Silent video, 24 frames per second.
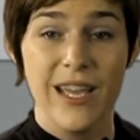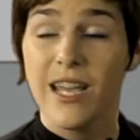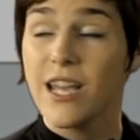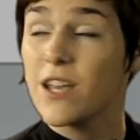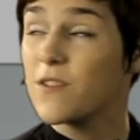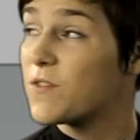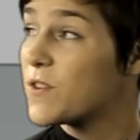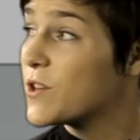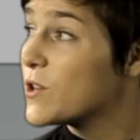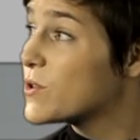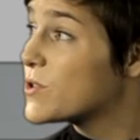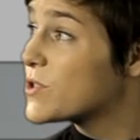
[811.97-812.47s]

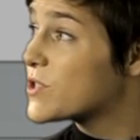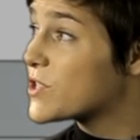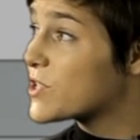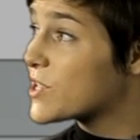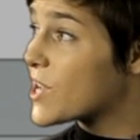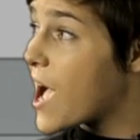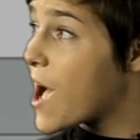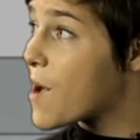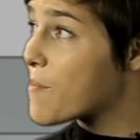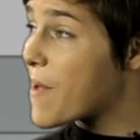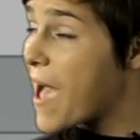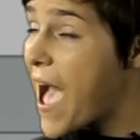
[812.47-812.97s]
If you
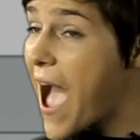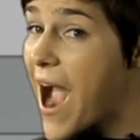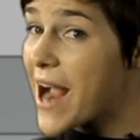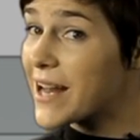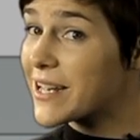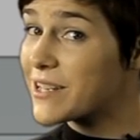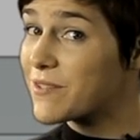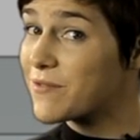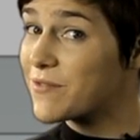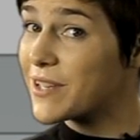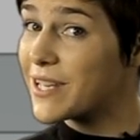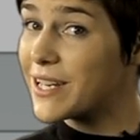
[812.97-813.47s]
stop
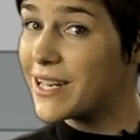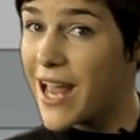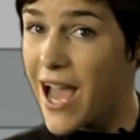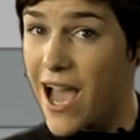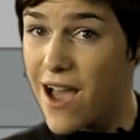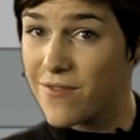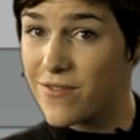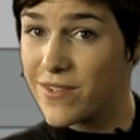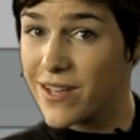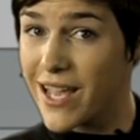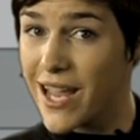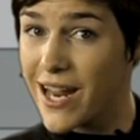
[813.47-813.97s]
actively
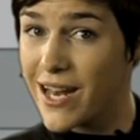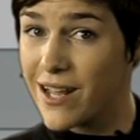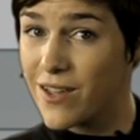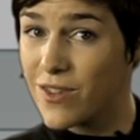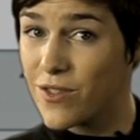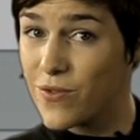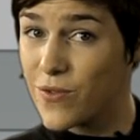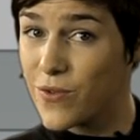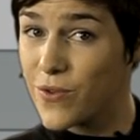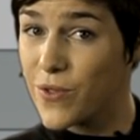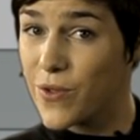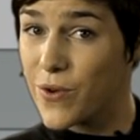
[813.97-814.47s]
navigating
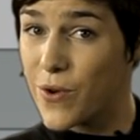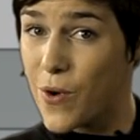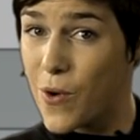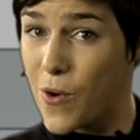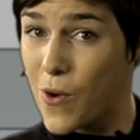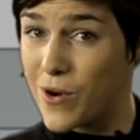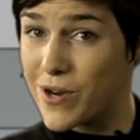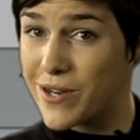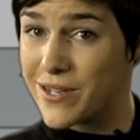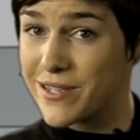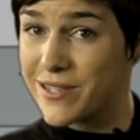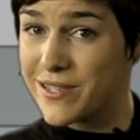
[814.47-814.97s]
through the
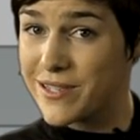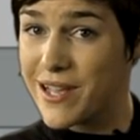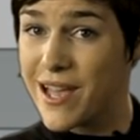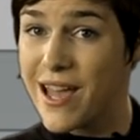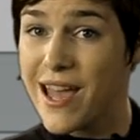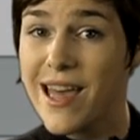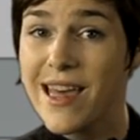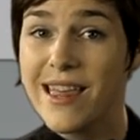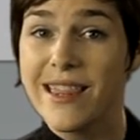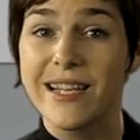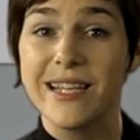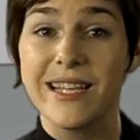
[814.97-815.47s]
course,
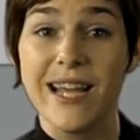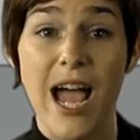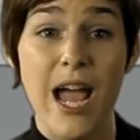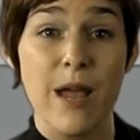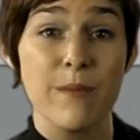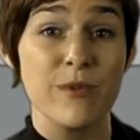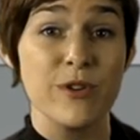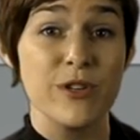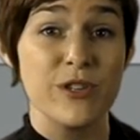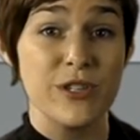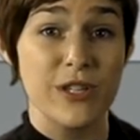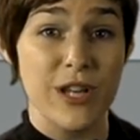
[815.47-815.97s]
the
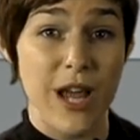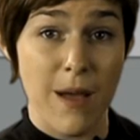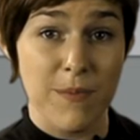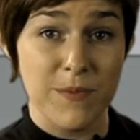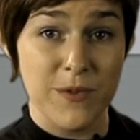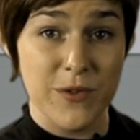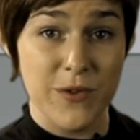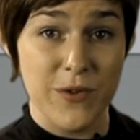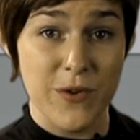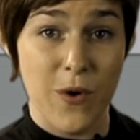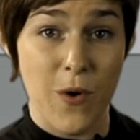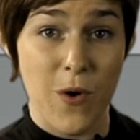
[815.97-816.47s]
timer
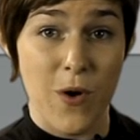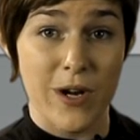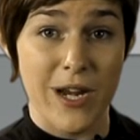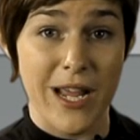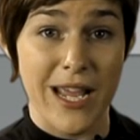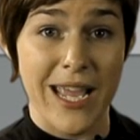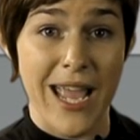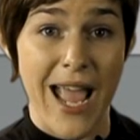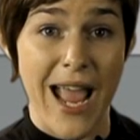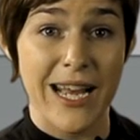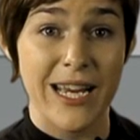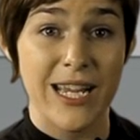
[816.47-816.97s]
stops
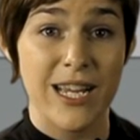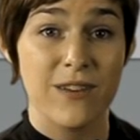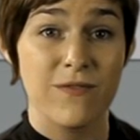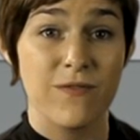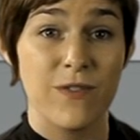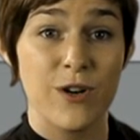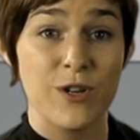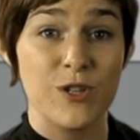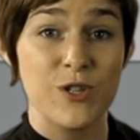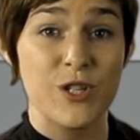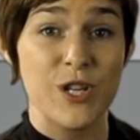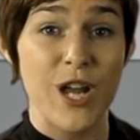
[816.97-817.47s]
recording and
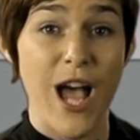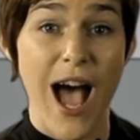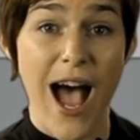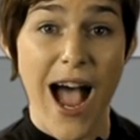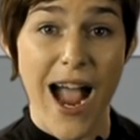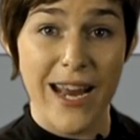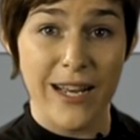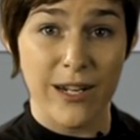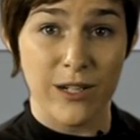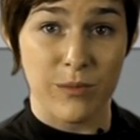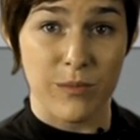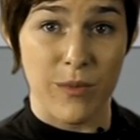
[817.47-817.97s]
converts to
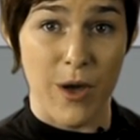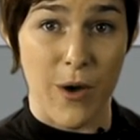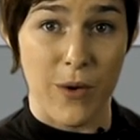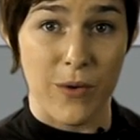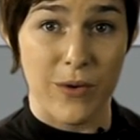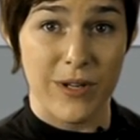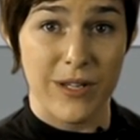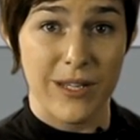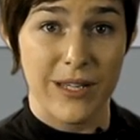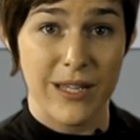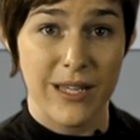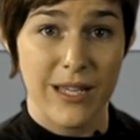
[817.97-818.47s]
idle
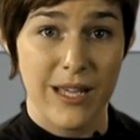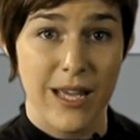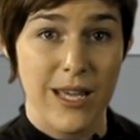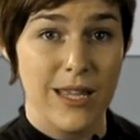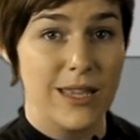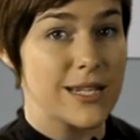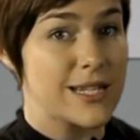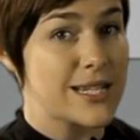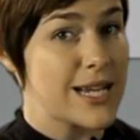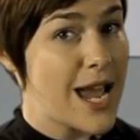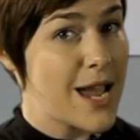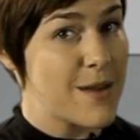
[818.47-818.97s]
mode.
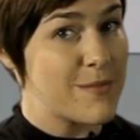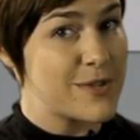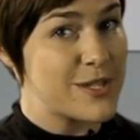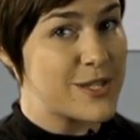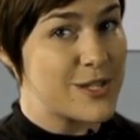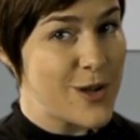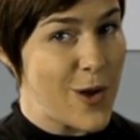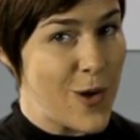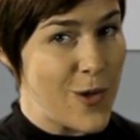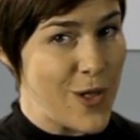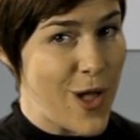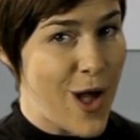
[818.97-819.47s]
The time is
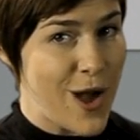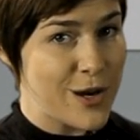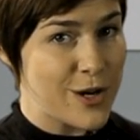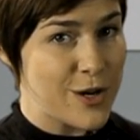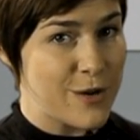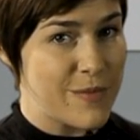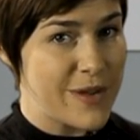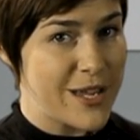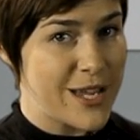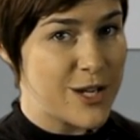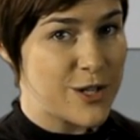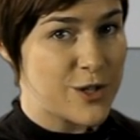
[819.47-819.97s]
no
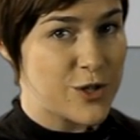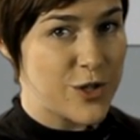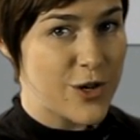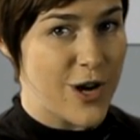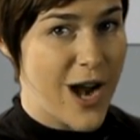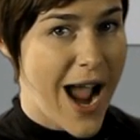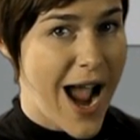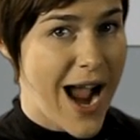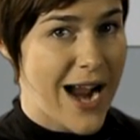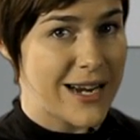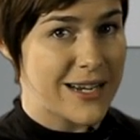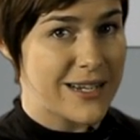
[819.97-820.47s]
longer being
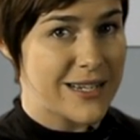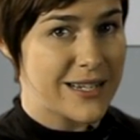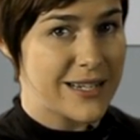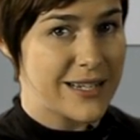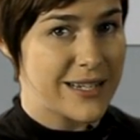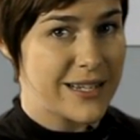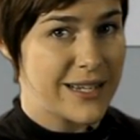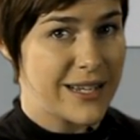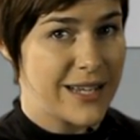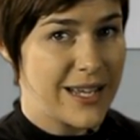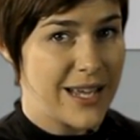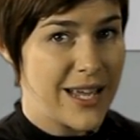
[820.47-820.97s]
tracked.
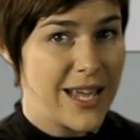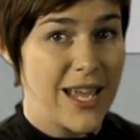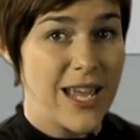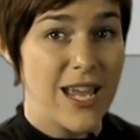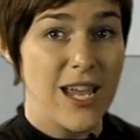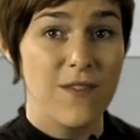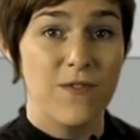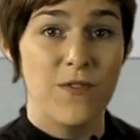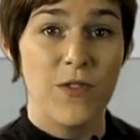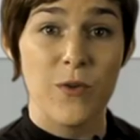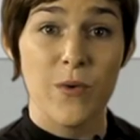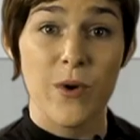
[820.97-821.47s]

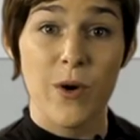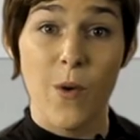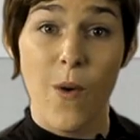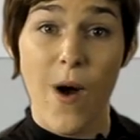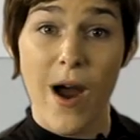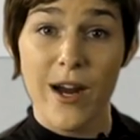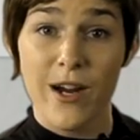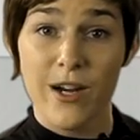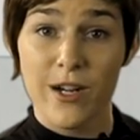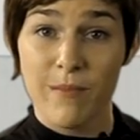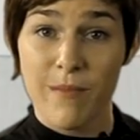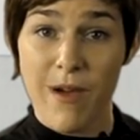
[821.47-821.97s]
If the
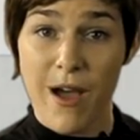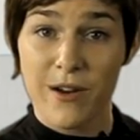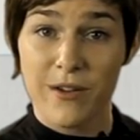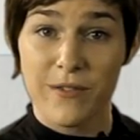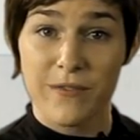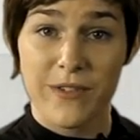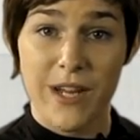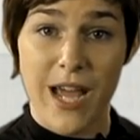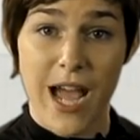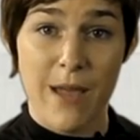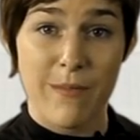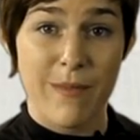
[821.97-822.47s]
required amount
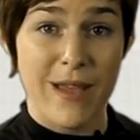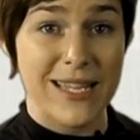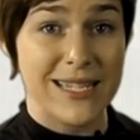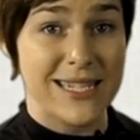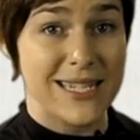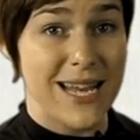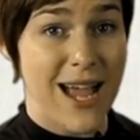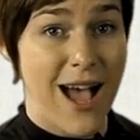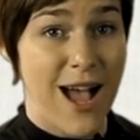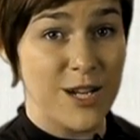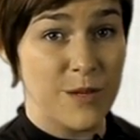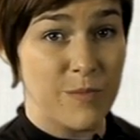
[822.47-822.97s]
of time has
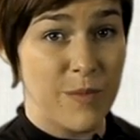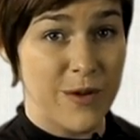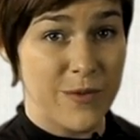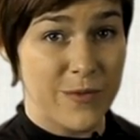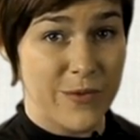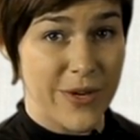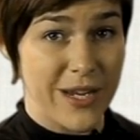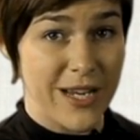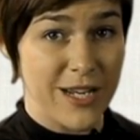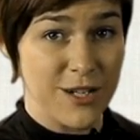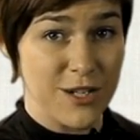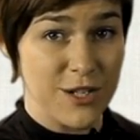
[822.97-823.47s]
not been
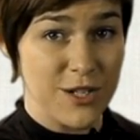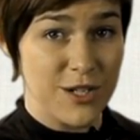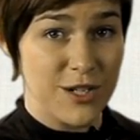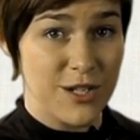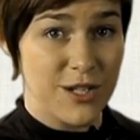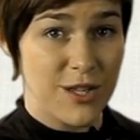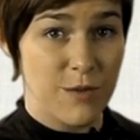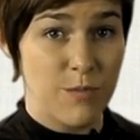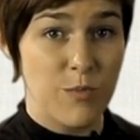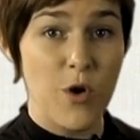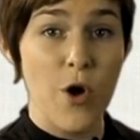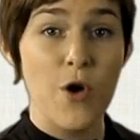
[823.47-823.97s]

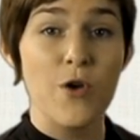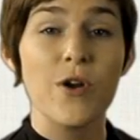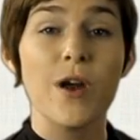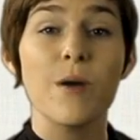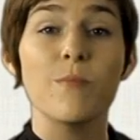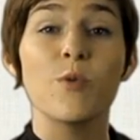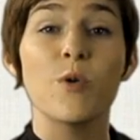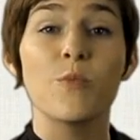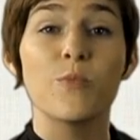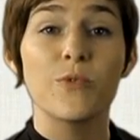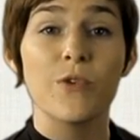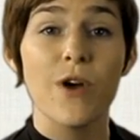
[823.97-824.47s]
reached, the
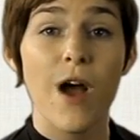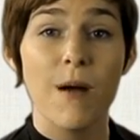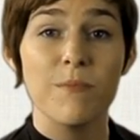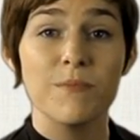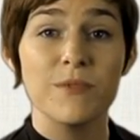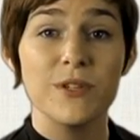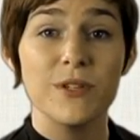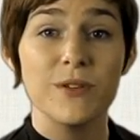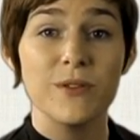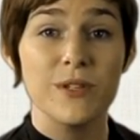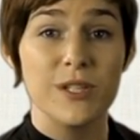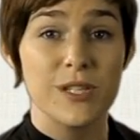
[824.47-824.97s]
program will
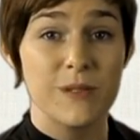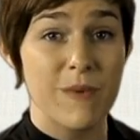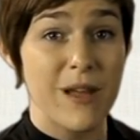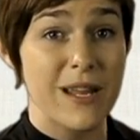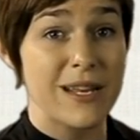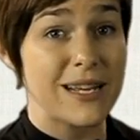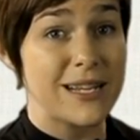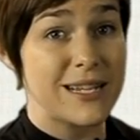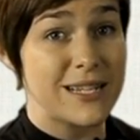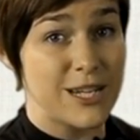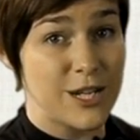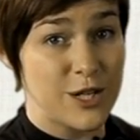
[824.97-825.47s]
prompt you to
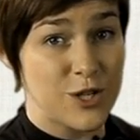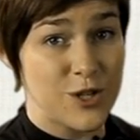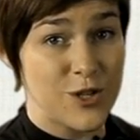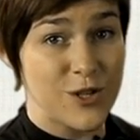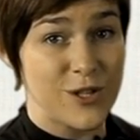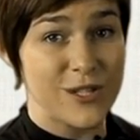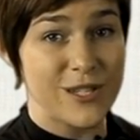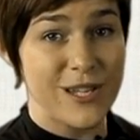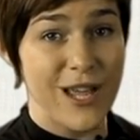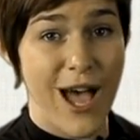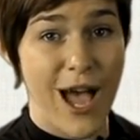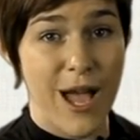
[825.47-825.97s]
spend
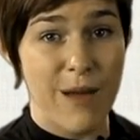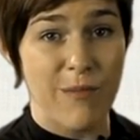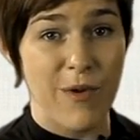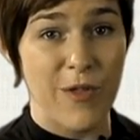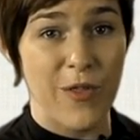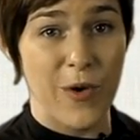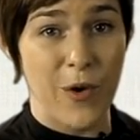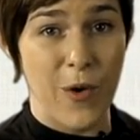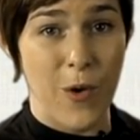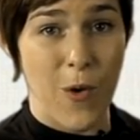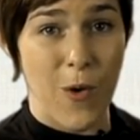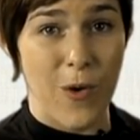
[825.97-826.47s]
additional time
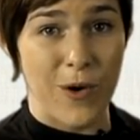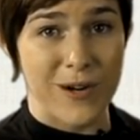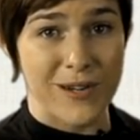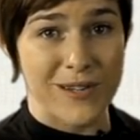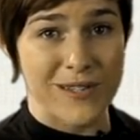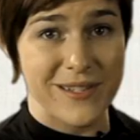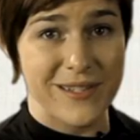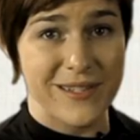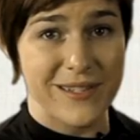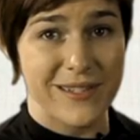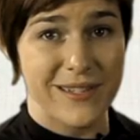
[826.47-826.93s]
on the course.